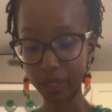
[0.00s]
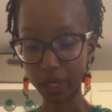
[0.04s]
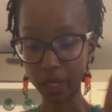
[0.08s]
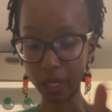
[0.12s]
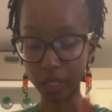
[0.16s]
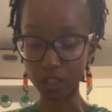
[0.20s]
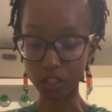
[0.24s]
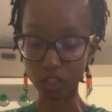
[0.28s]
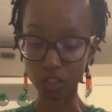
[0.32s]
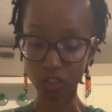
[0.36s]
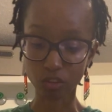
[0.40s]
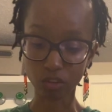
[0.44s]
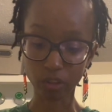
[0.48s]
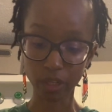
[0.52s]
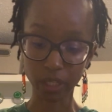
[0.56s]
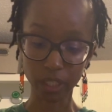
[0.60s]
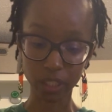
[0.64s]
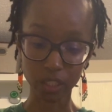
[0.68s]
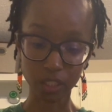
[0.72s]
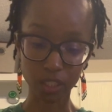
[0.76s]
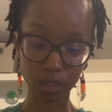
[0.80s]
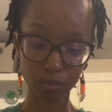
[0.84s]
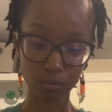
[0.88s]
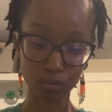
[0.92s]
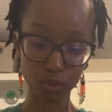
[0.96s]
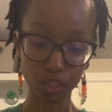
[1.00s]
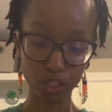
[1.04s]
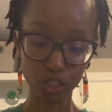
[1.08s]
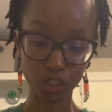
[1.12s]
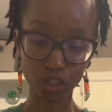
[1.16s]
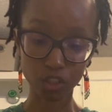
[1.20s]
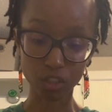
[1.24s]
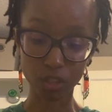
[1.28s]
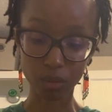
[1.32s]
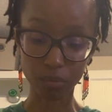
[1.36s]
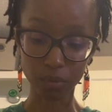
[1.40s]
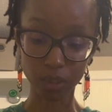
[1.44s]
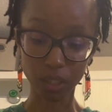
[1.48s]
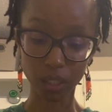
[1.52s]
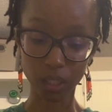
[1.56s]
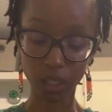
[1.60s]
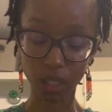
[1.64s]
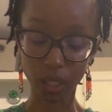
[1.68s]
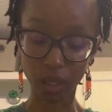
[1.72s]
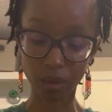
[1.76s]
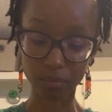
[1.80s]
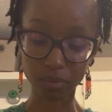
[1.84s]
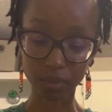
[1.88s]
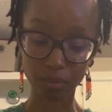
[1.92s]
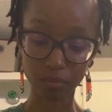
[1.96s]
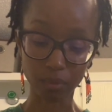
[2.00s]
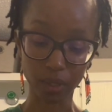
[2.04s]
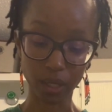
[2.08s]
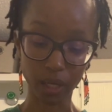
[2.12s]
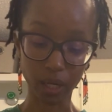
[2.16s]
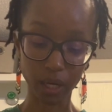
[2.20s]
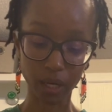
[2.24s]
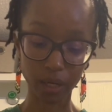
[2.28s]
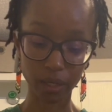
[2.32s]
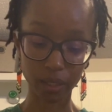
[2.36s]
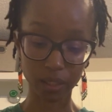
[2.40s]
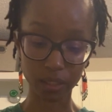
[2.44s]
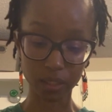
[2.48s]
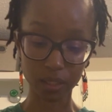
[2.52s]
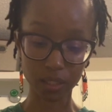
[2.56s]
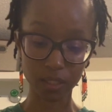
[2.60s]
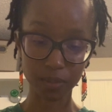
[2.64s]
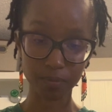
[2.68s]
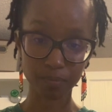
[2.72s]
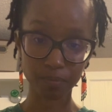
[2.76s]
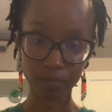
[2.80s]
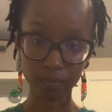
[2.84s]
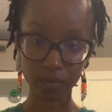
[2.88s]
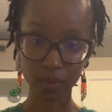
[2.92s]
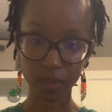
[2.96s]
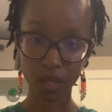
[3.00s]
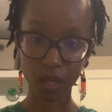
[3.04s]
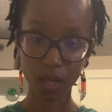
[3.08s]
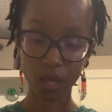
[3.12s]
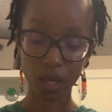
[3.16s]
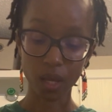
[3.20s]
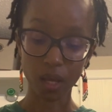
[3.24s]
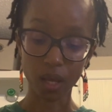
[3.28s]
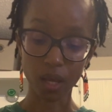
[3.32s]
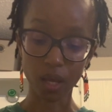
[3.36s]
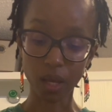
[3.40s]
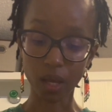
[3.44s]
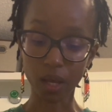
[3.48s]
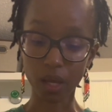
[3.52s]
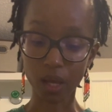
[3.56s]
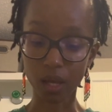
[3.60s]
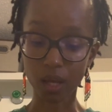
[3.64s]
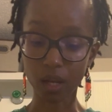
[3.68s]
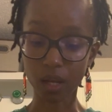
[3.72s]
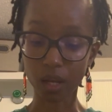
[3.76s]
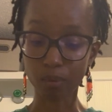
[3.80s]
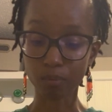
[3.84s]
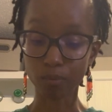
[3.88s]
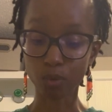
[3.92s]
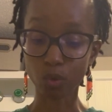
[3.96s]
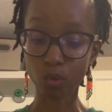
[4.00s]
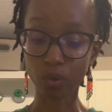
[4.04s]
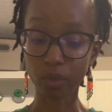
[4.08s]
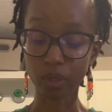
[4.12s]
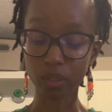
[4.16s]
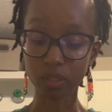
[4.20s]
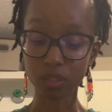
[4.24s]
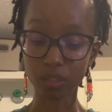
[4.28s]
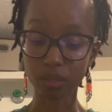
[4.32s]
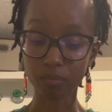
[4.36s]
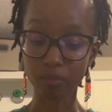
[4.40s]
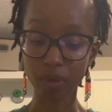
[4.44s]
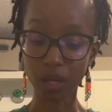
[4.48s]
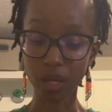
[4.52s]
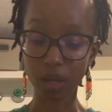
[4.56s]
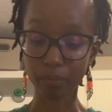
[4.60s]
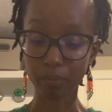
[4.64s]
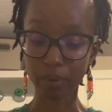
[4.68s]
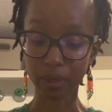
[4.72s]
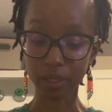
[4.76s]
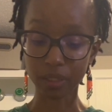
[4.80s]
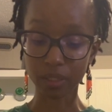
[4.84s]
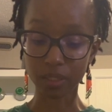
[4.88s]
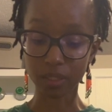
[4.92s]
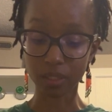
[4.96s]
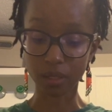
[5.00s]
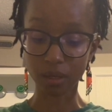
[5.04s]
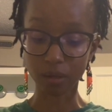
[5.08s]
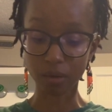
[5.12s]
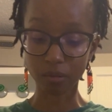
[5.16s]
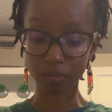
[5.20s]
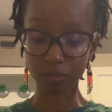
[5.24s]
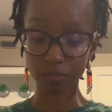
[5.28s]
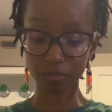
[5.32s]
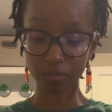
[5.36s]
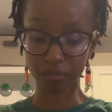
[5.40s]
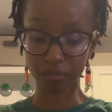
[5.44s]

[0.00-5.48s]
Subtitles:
I just grated some ginger. I'm cutting up some carrots, and I'm going to make myself